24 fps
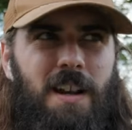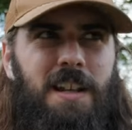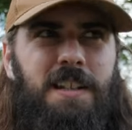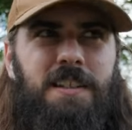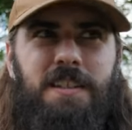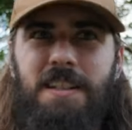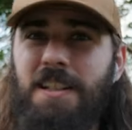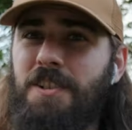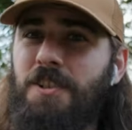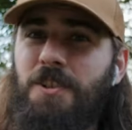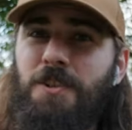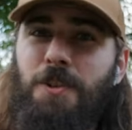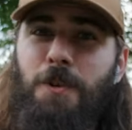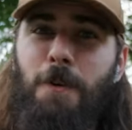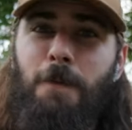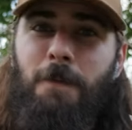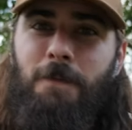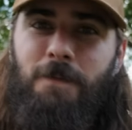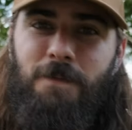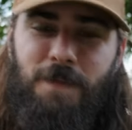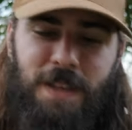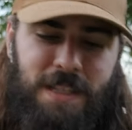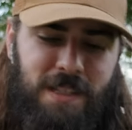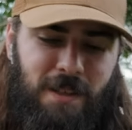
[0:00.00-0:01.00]
additional
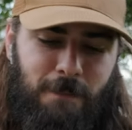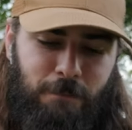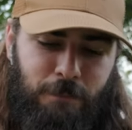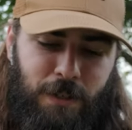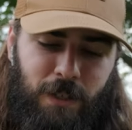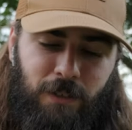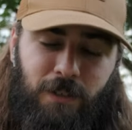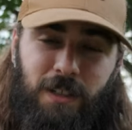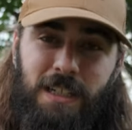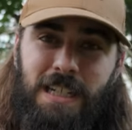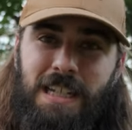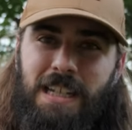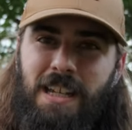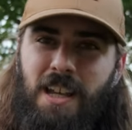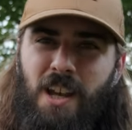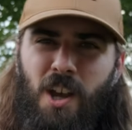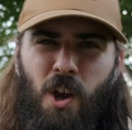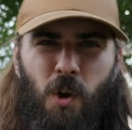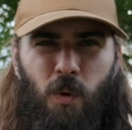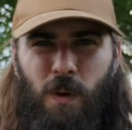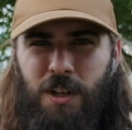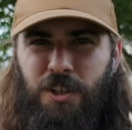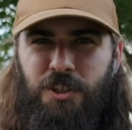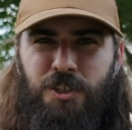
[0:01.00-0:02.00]
visibility
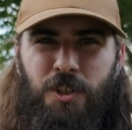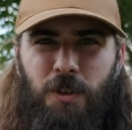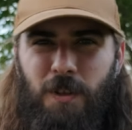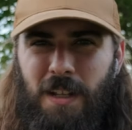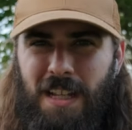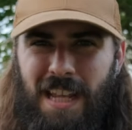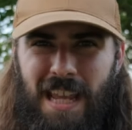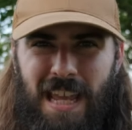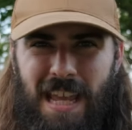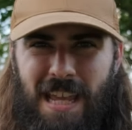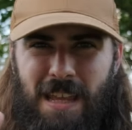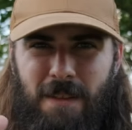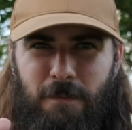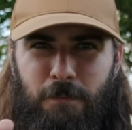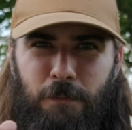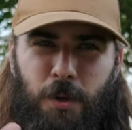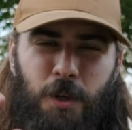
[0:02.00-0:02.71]
when shooting in